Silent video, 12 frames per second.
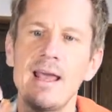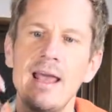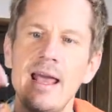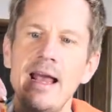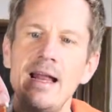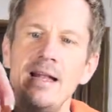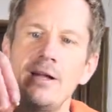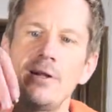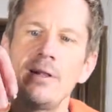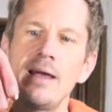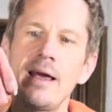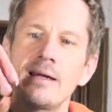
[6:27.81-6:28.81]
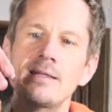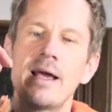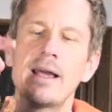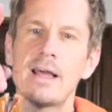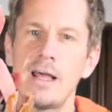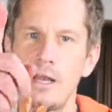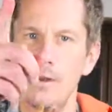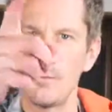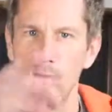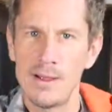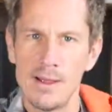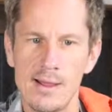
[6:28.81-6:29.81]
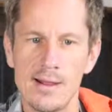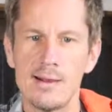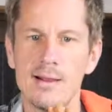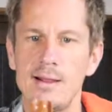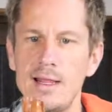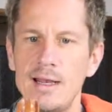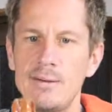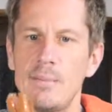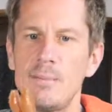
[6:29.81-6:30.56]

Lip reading: 8 little legs. I cut it in